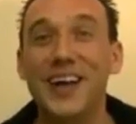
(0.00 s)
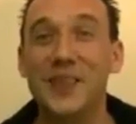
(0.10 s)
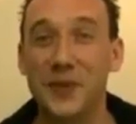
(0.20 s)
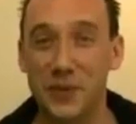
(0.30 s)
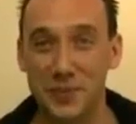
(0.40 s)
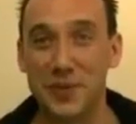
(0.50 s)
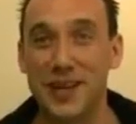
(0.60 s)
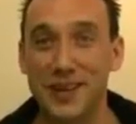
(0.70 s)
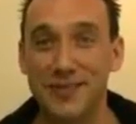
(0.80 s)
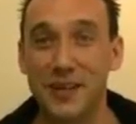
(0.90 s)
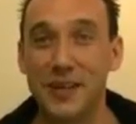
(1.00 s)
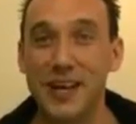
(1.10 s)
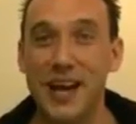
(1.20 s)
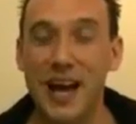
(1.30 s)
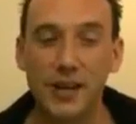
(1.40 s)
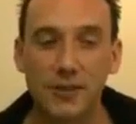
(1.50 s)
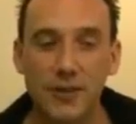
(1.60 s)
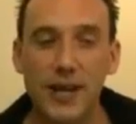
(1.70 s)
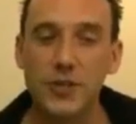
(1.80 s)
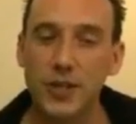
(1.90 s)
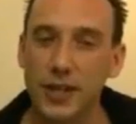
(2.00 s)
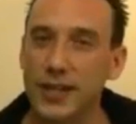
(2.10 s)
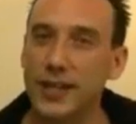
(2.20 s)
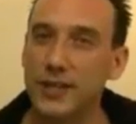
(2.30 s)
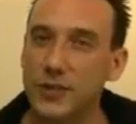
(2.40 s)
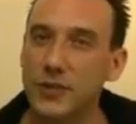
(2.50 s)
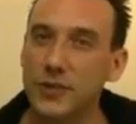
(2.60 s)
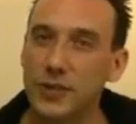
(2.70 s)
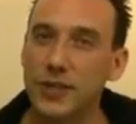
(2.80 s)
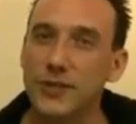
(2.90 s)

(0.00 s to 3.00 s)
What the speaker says: there was benefit. And gradually, you